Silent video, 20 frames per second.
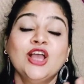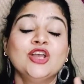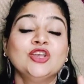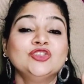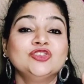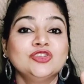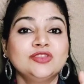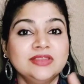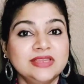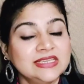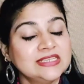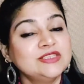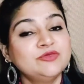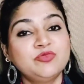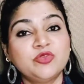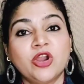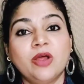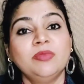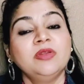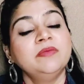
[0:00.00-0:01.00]
So this
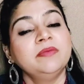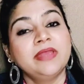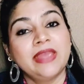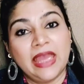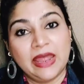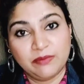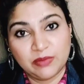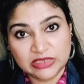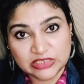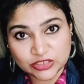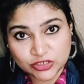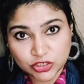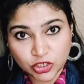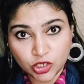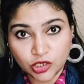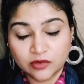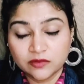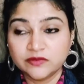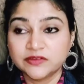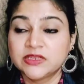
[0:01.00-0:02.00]
problem can be
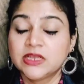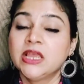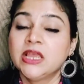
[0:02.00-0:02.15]
solved.